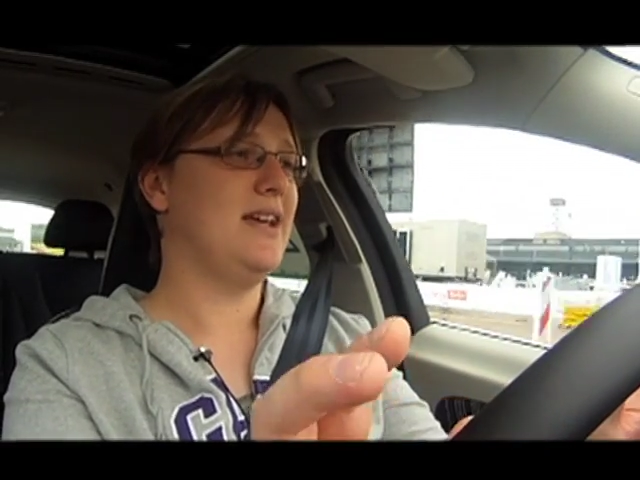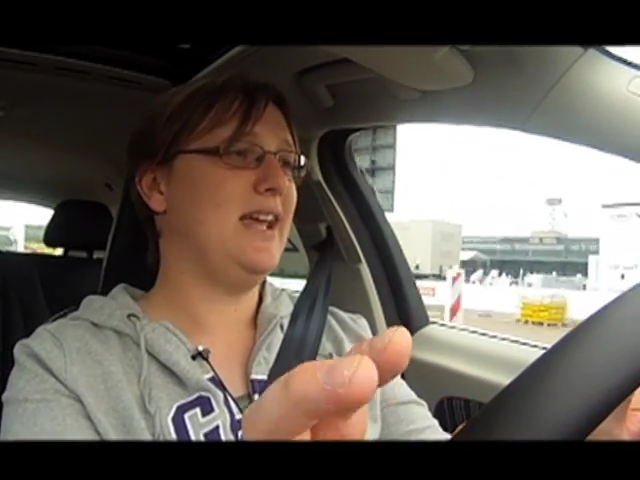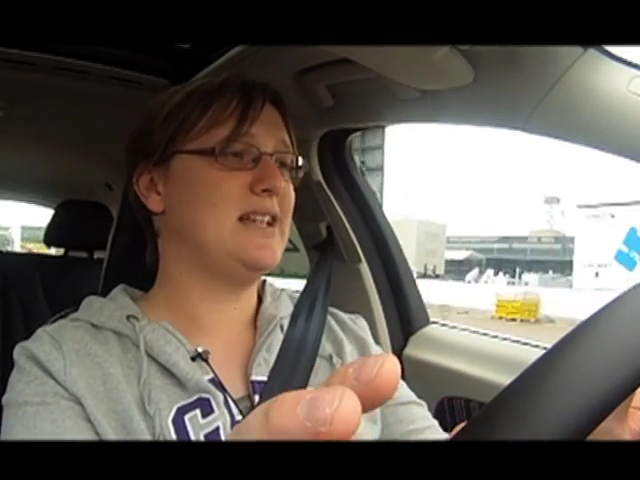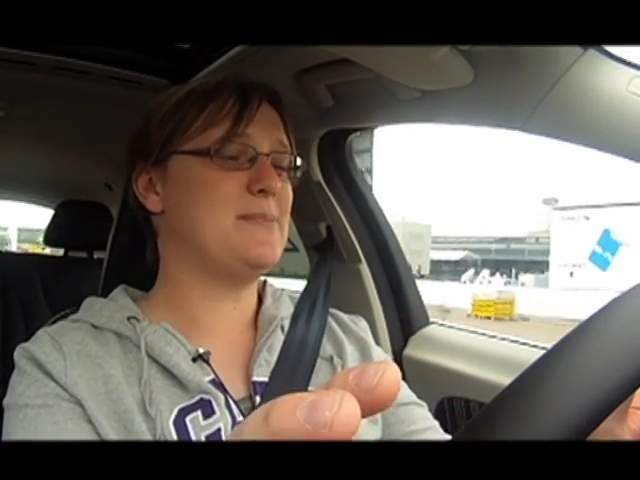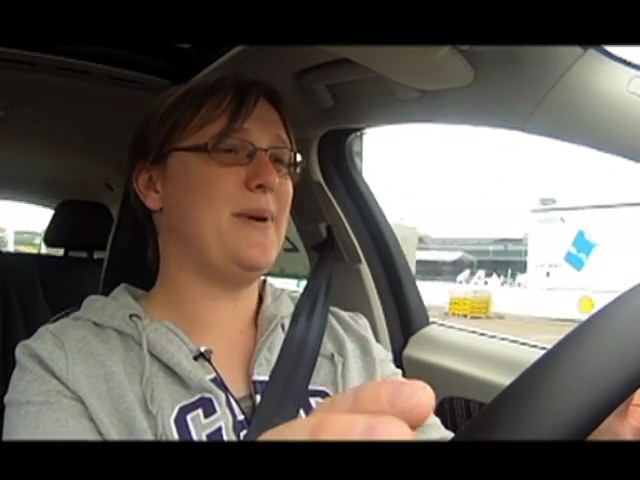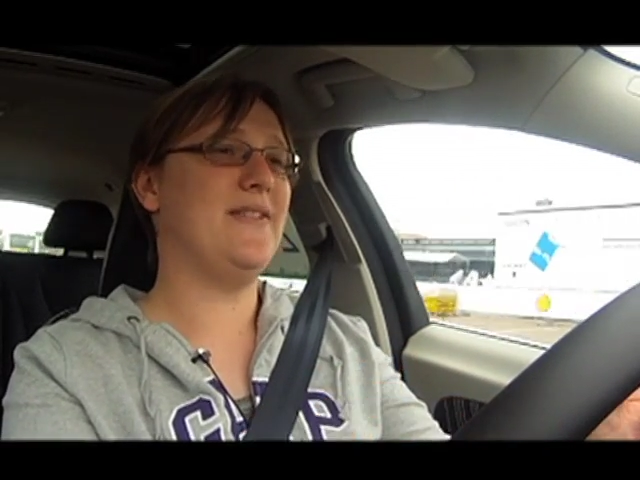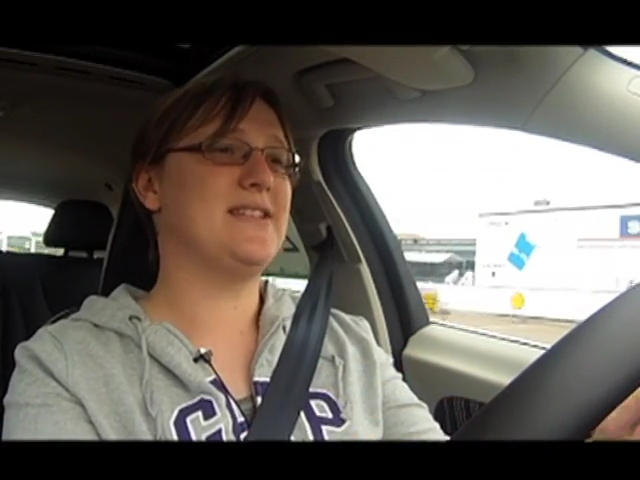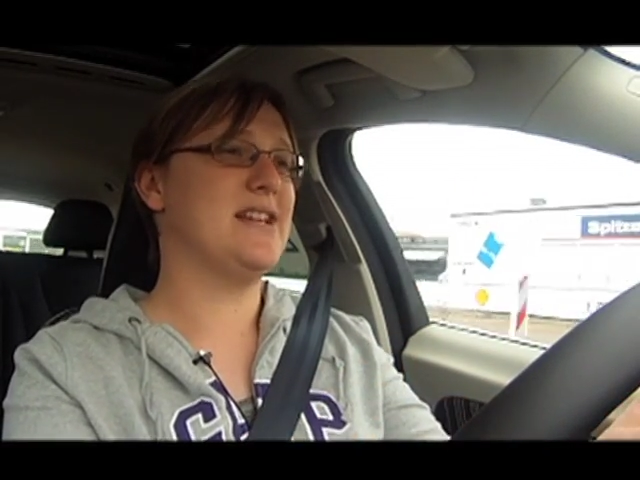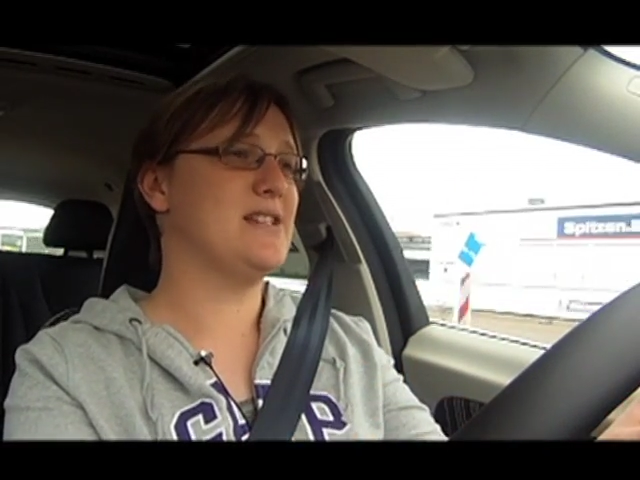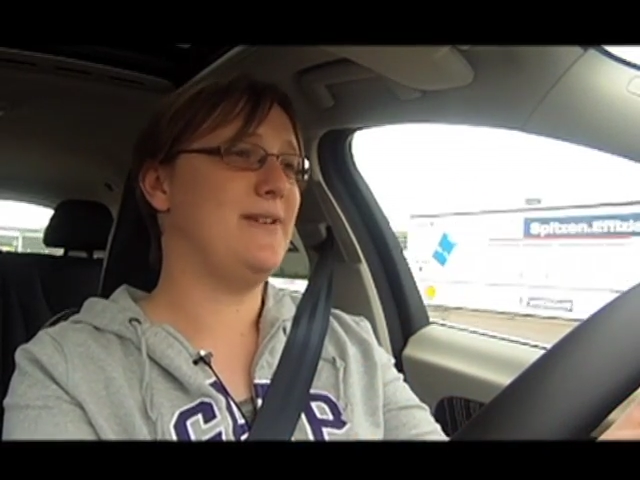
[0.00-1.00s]
Expect the
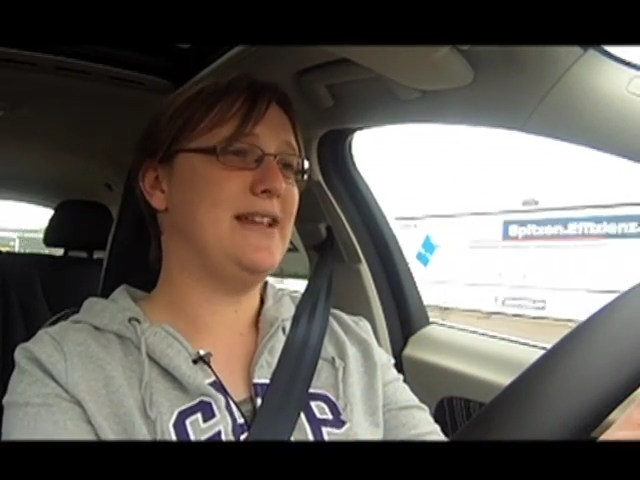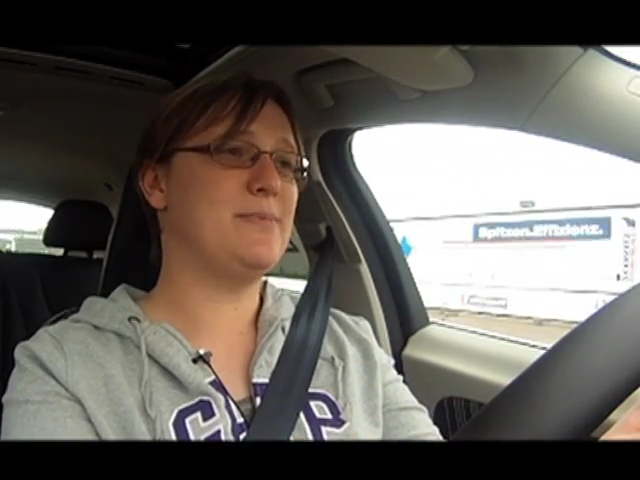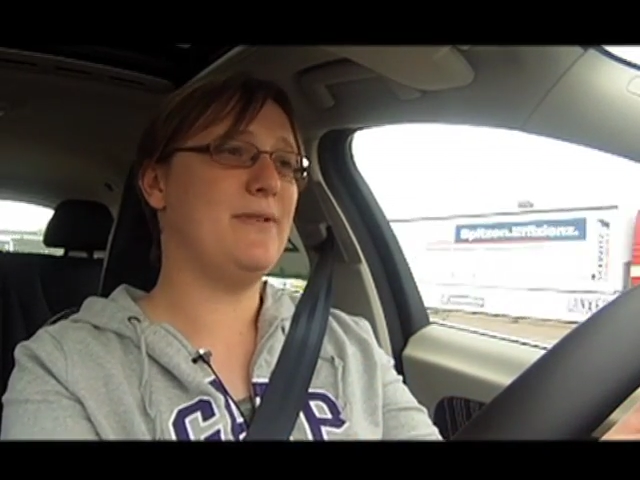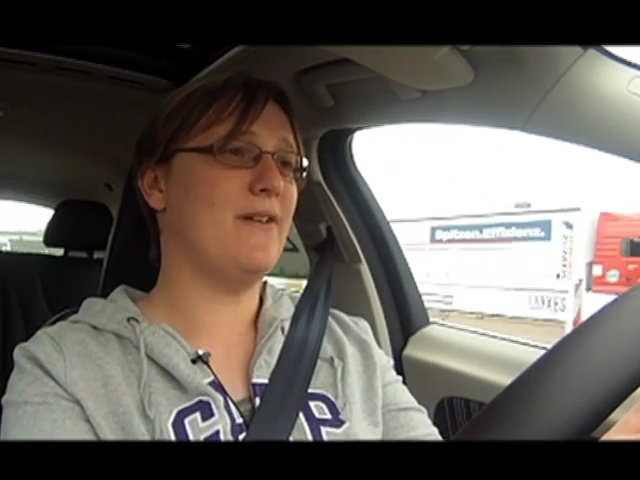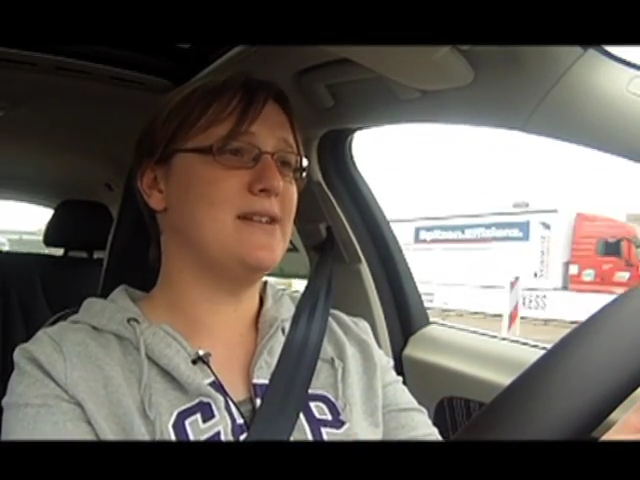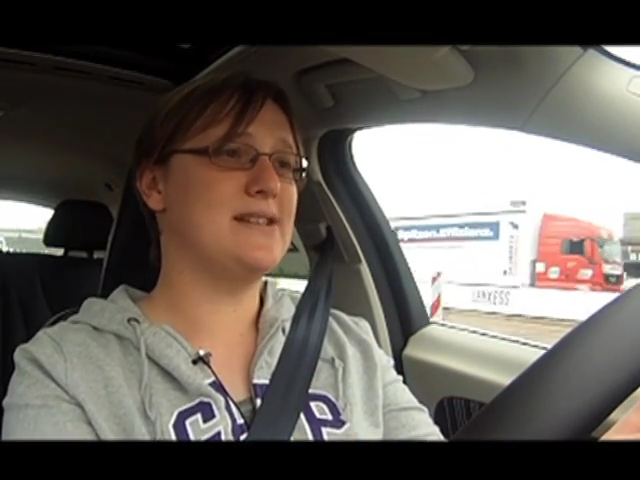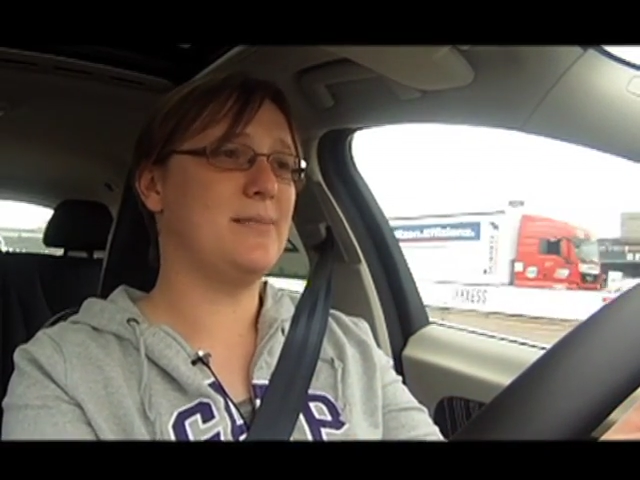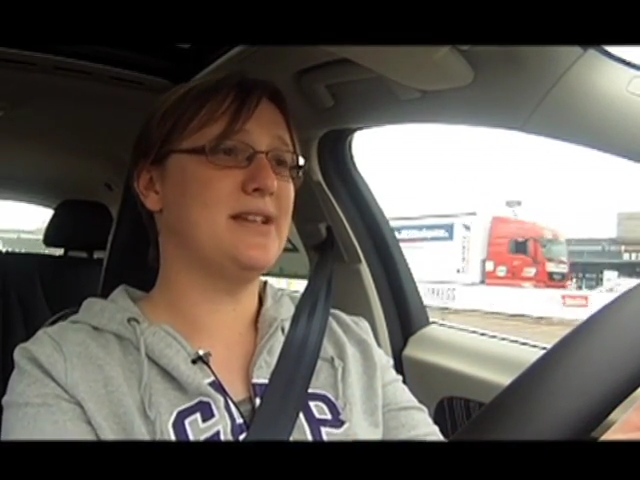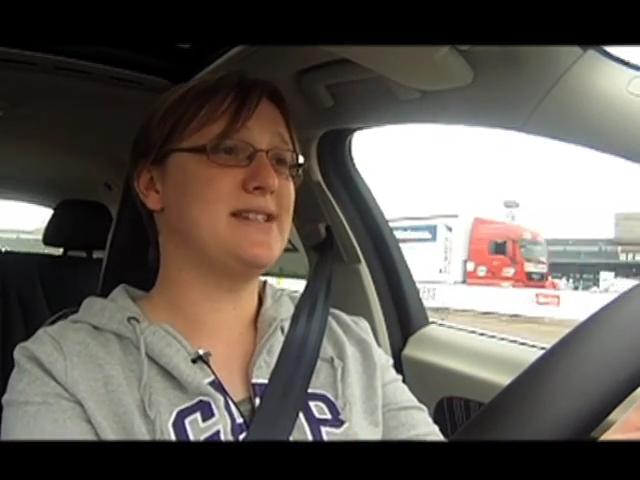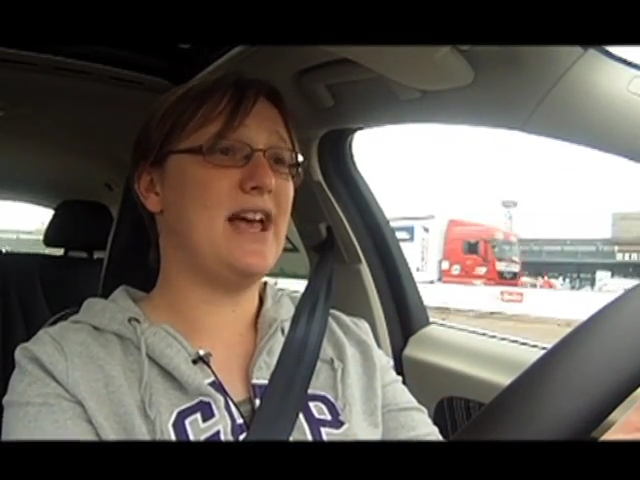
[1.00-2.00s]
test fleet to be very
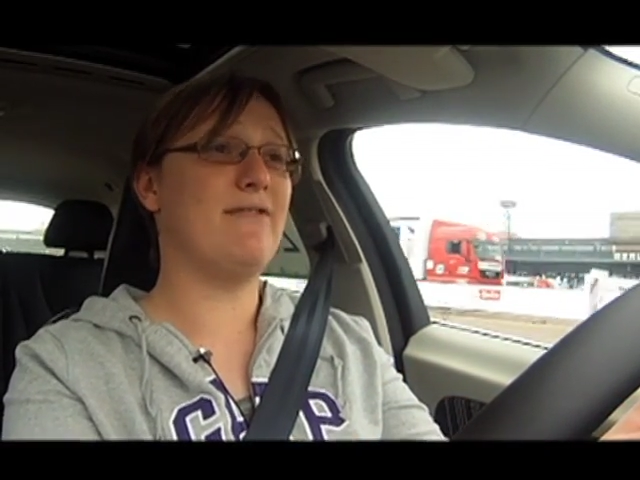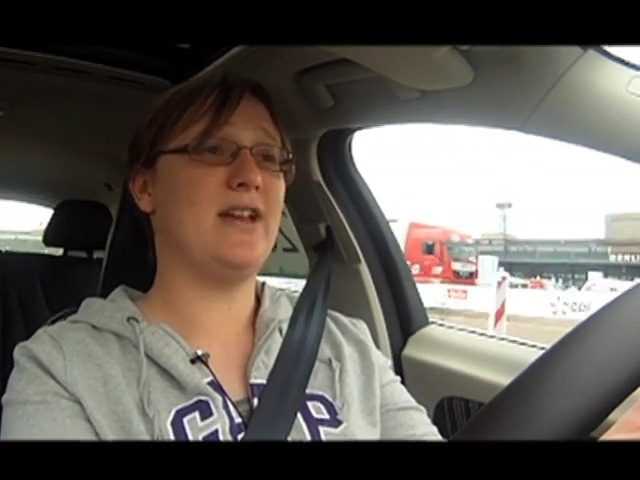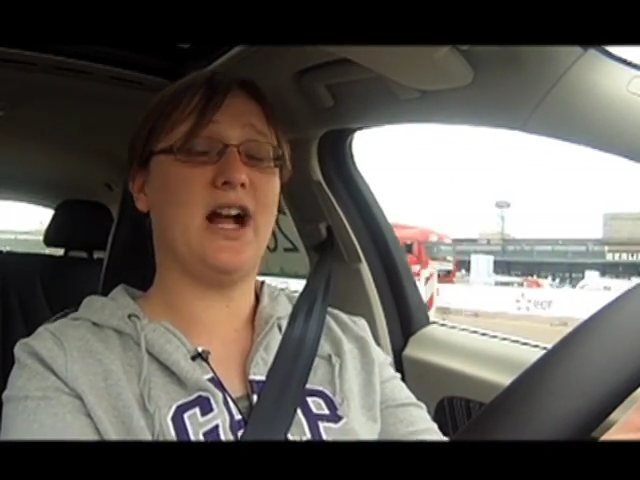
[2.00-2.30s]
similar to every